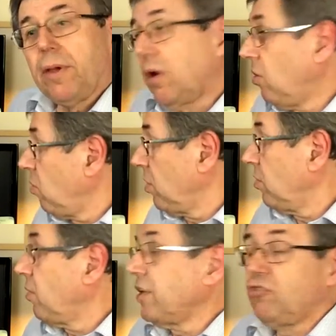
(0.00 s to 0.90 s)

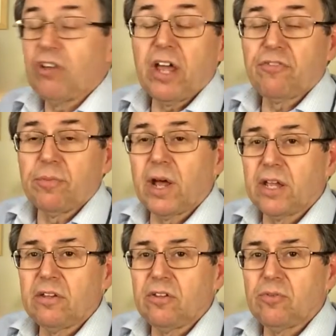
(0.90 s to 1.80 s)
BR101J from
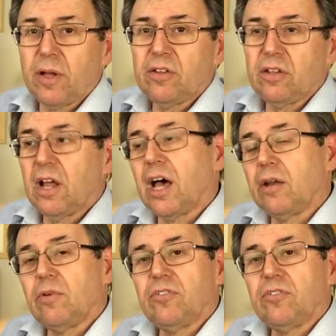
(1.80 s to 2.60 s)
1929,